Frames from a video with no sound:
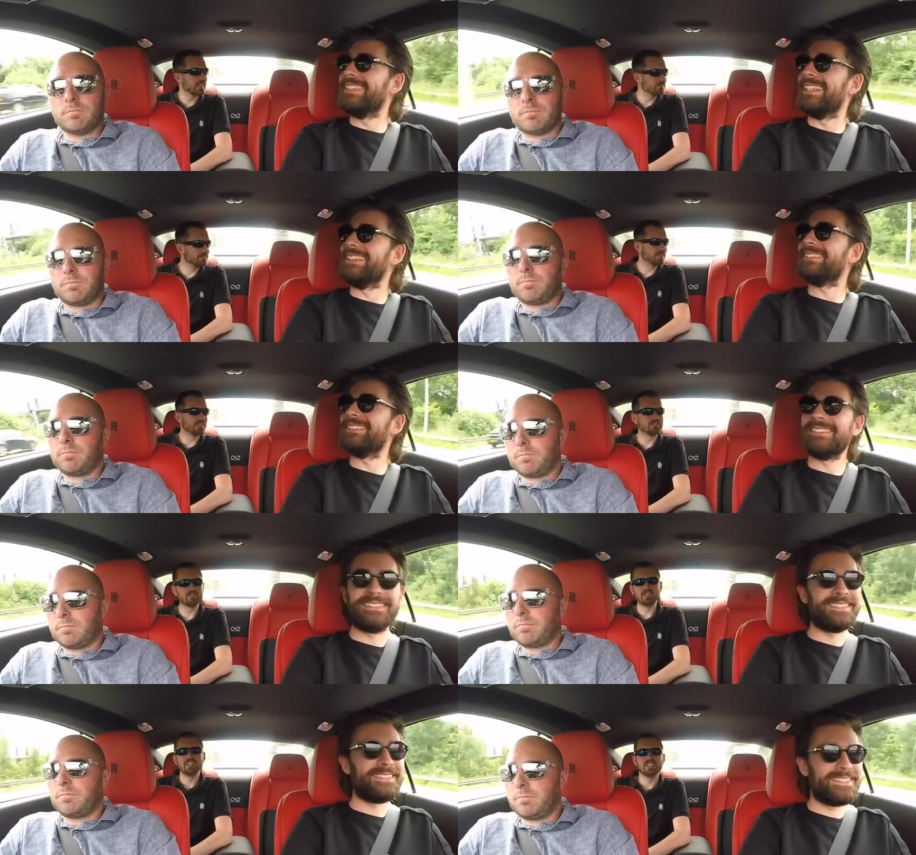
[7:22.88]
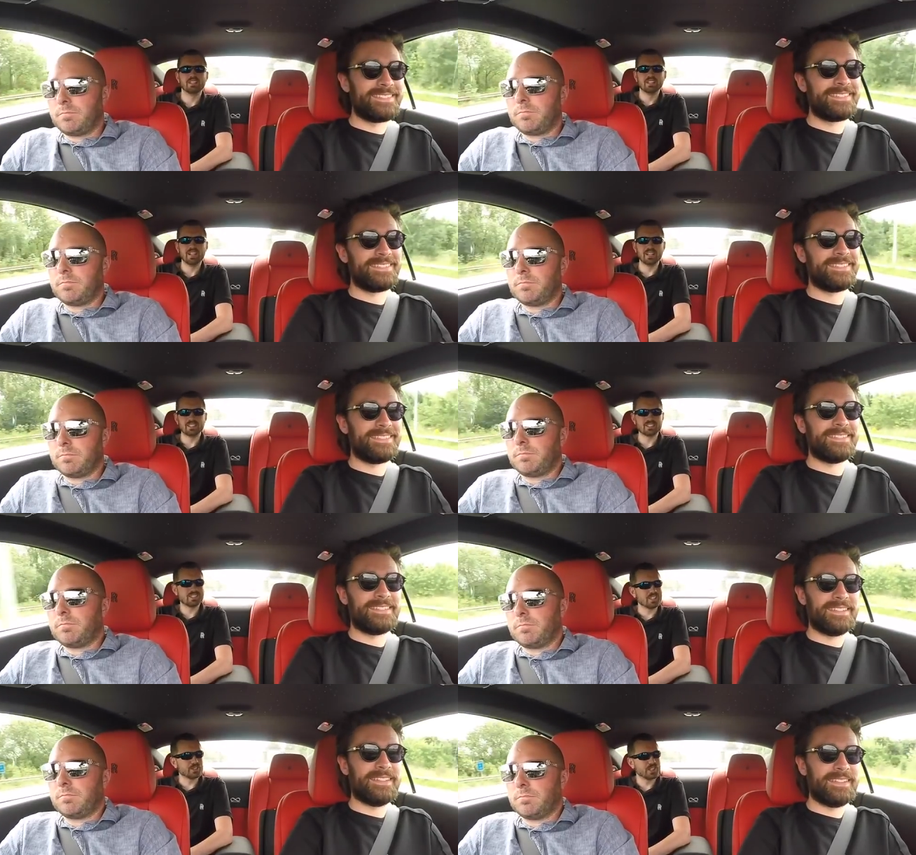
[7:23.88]
Speaker 1: comfort of
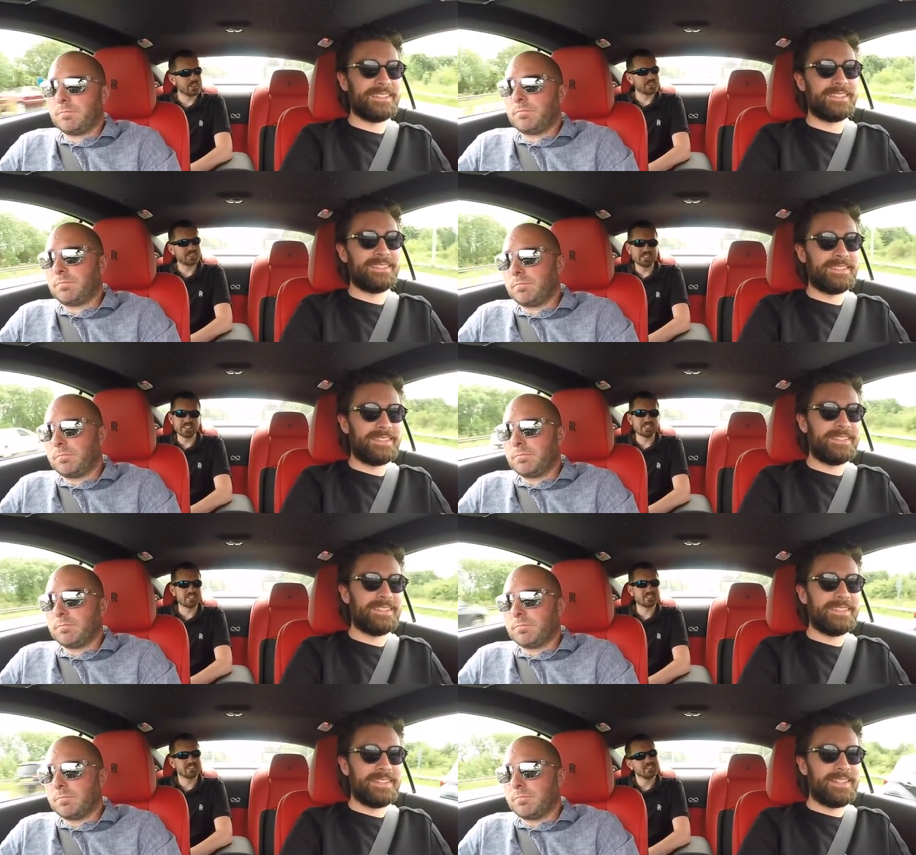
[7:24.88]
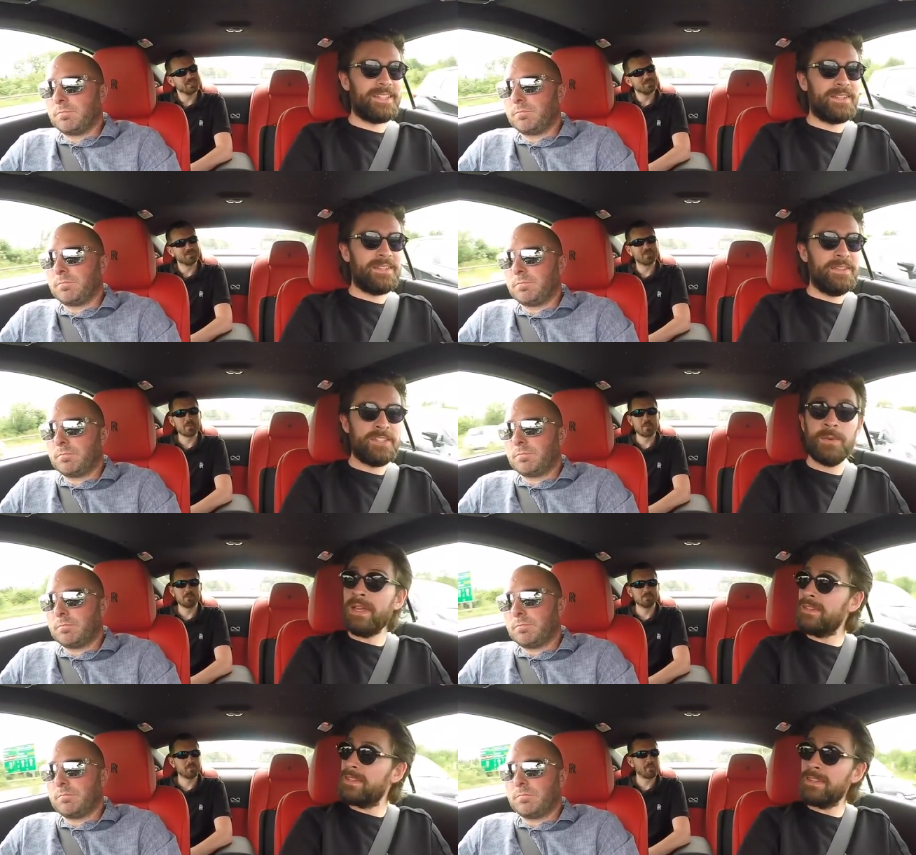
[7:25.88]
hand-stitched leather seats.
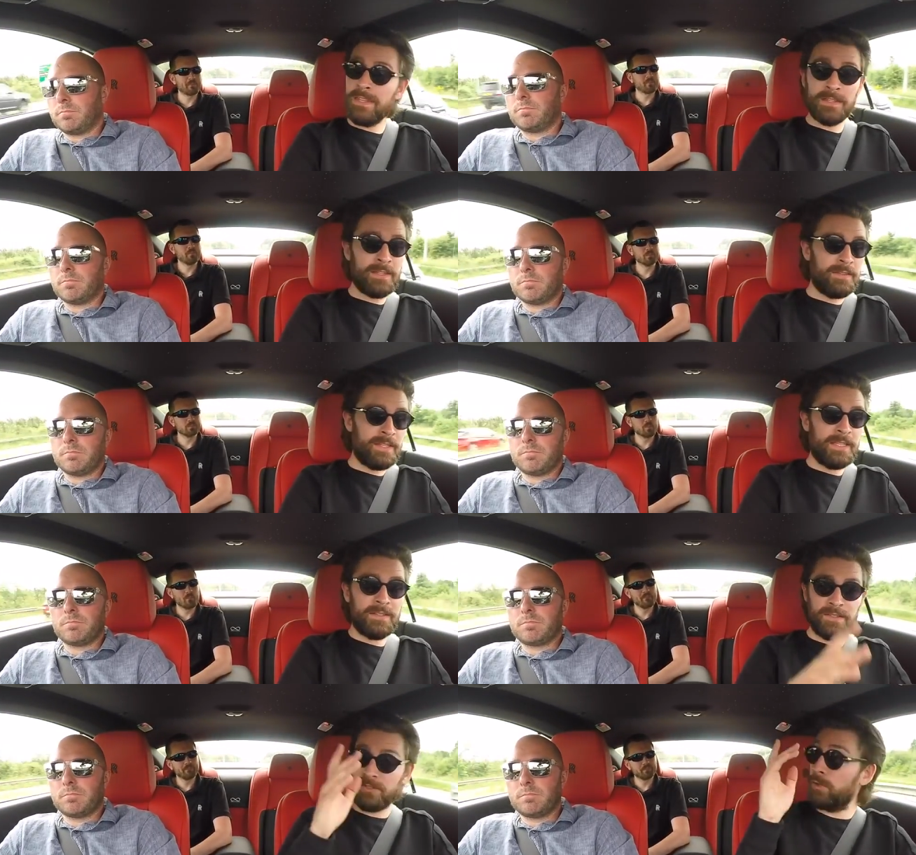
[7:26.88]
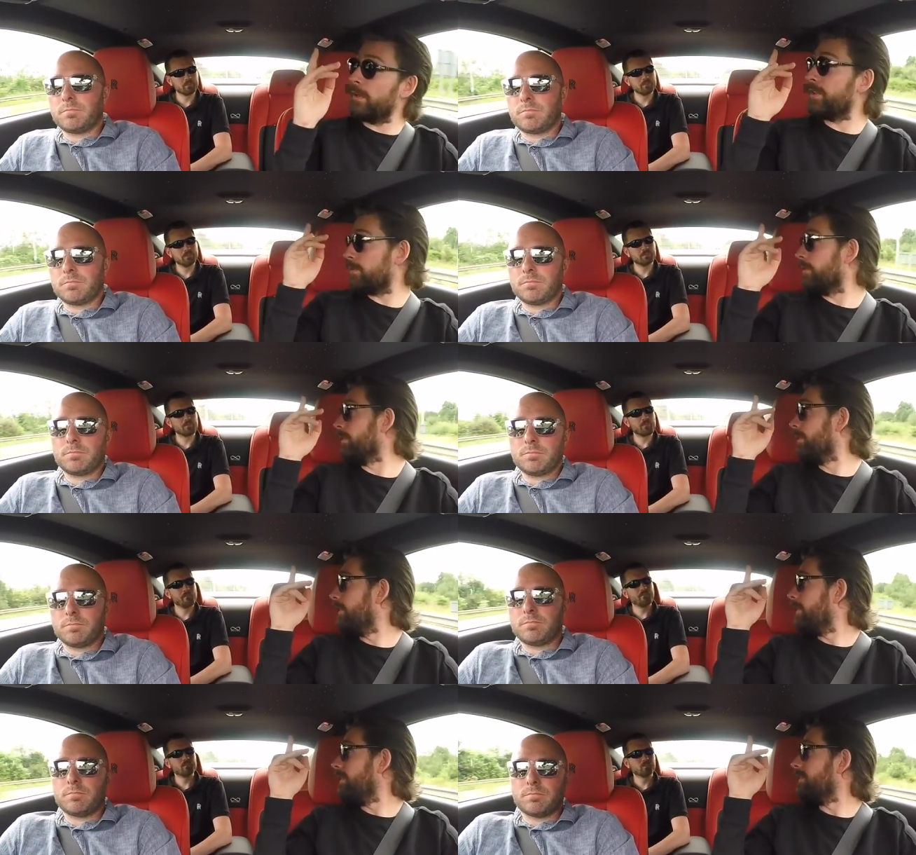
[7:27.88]
So is the story true?
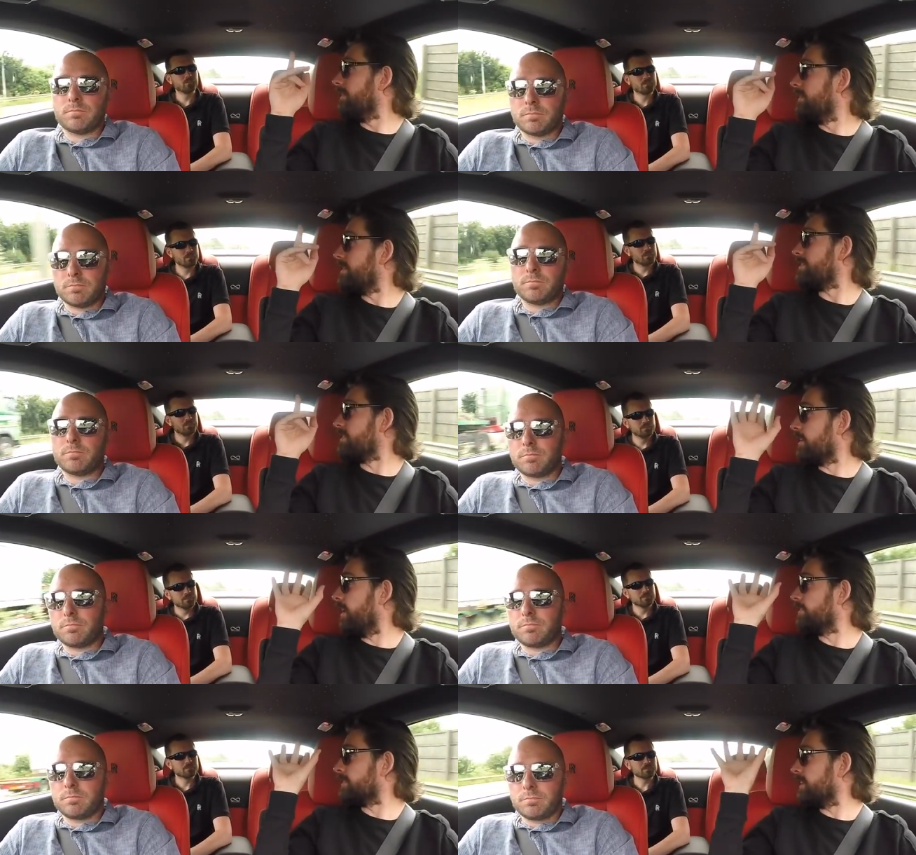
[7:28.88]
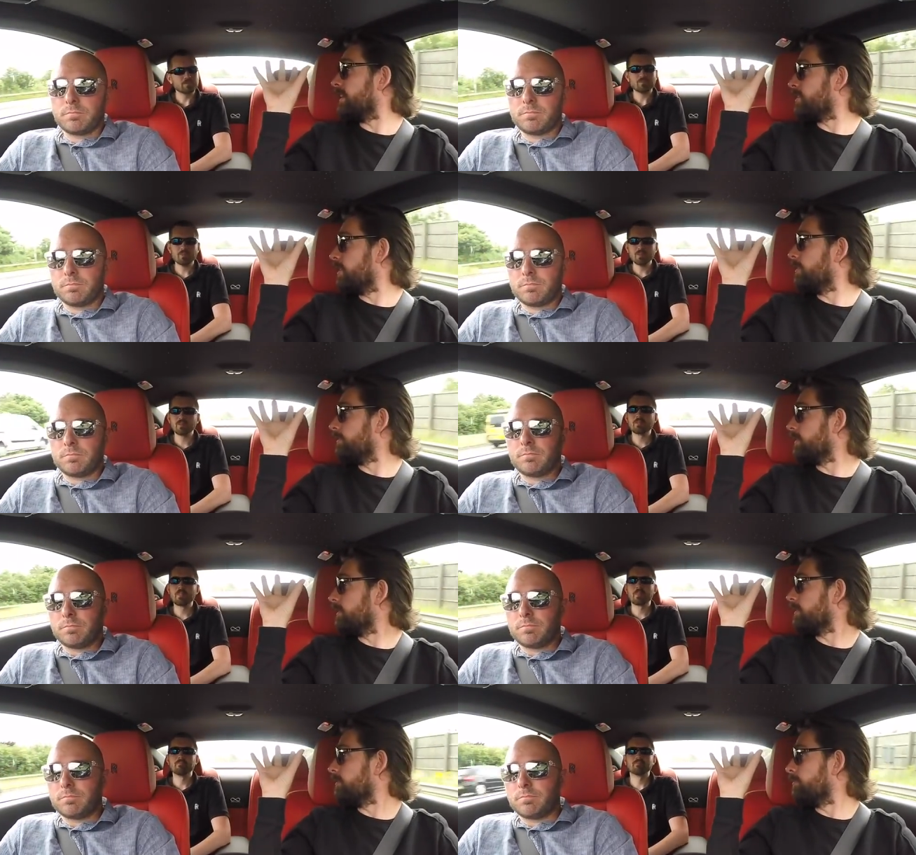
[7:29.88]
This is the Constellation
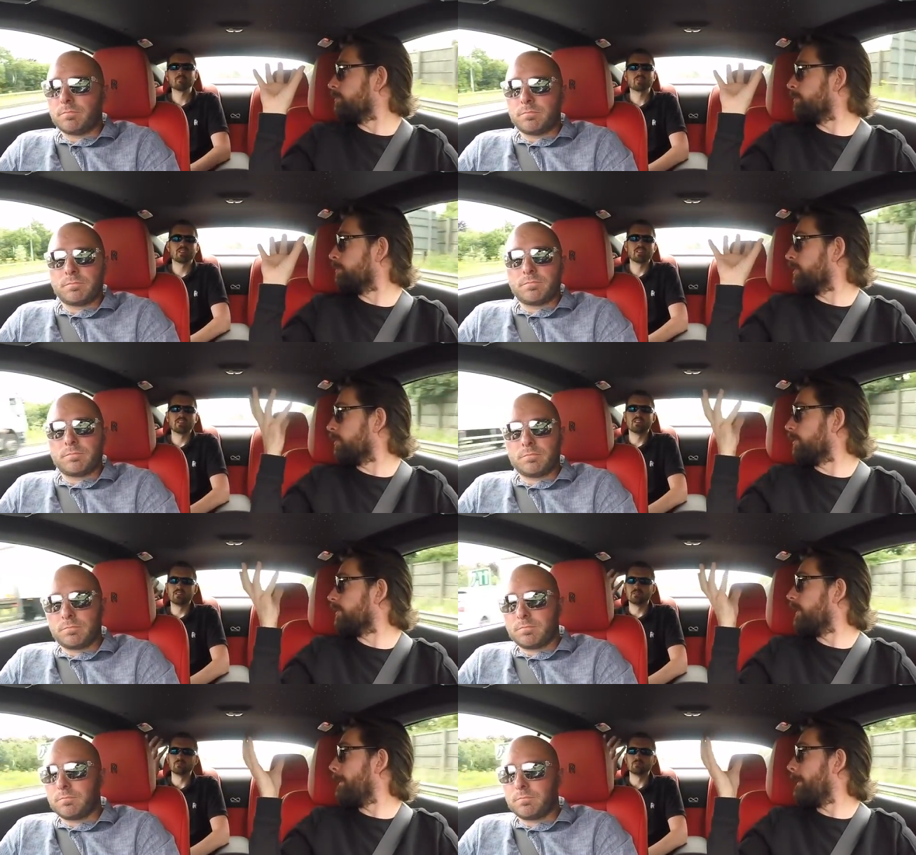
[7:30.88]
over Goodwood.